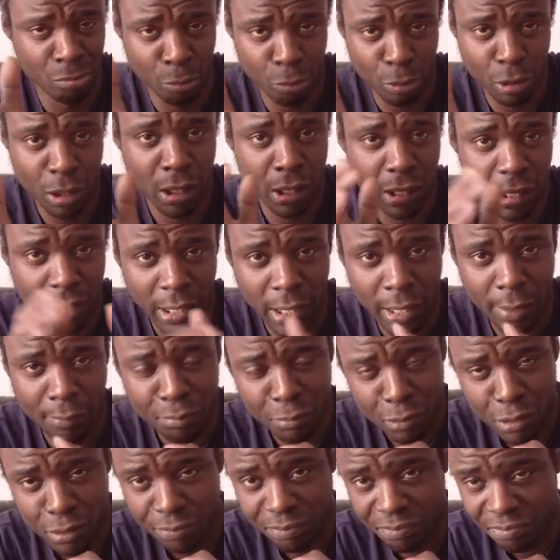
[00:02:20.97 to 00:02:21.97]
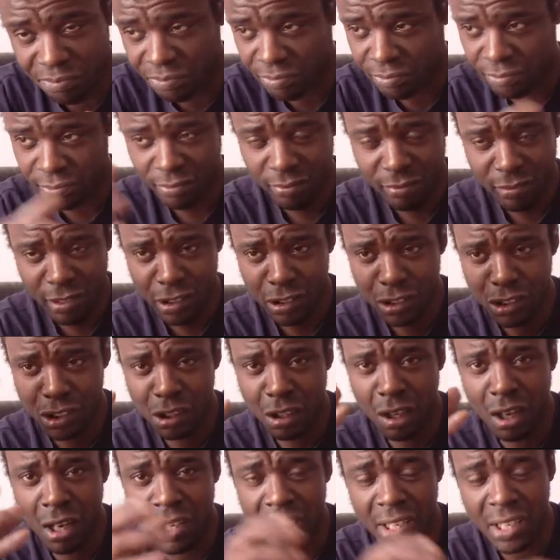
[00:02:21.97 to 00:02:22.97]
work lamps
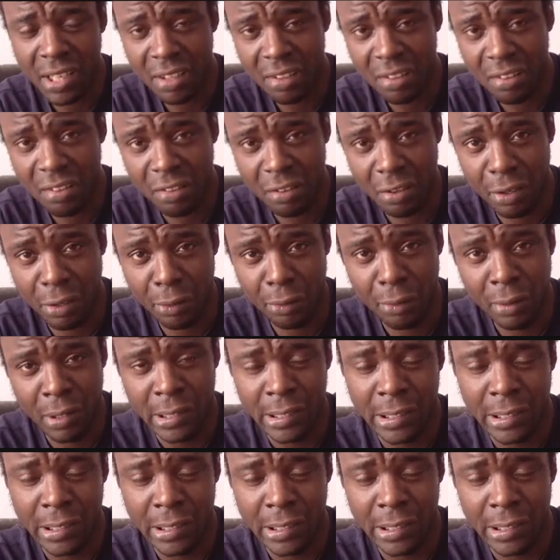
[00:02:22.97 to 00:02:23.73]
shining through.